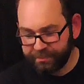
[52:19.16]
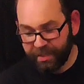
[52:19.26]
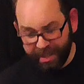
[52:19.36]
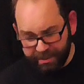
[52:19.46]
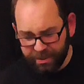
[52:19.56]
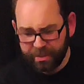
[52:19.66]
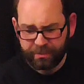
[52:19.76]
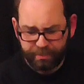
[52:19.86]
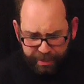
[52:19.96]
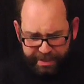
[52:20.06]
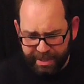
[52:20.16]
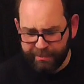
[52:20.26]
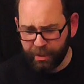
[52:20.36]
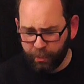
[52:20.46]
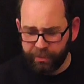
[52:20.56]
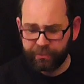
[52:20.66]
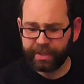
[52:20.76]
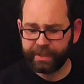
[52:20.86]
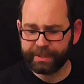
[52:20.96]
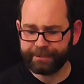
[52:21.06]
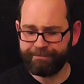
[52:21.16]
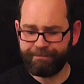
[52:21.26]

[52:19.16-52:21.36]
yeah, so please let me know what you think.